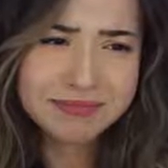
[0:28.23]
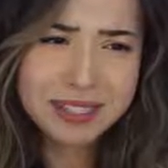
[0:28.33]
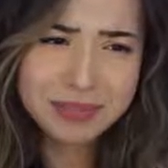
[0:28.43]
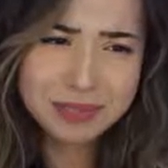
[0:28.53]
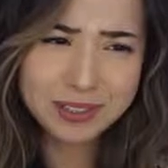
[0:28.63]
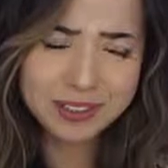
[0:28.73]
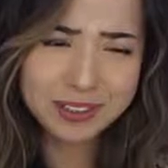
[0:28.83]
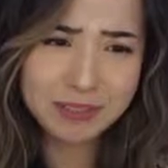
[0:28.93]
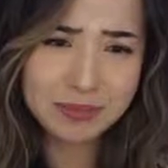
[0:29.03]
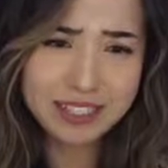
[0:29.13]
I'm
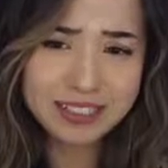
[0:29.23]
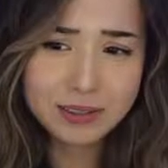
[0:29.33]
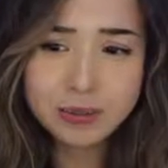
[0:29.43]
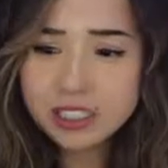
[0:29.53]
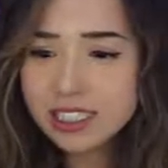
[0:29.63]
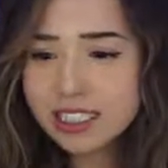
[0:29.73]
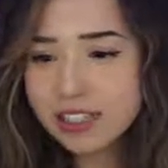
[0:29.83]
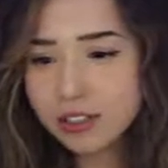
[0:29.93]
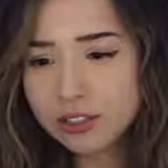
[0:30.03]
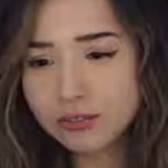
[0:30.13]
sorry, Maya. We should send
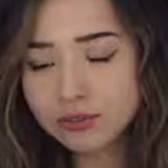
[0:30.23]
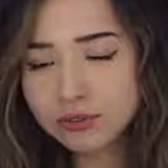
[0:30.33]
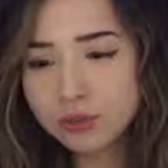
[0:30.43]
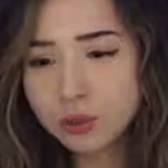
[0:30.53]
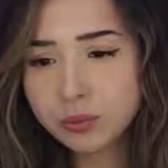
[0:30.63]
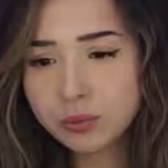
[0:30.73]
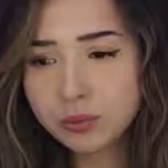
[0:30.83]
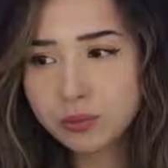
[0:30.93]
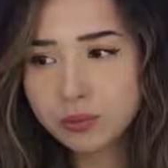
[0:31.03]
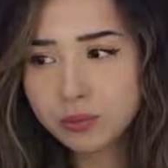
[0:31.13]
her a fruit
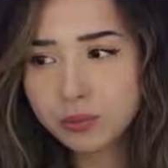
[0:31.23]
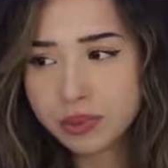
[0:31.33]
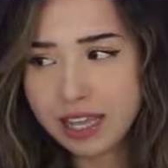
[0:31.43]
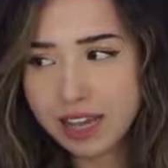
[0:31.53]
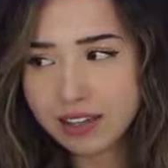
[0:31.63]
cake.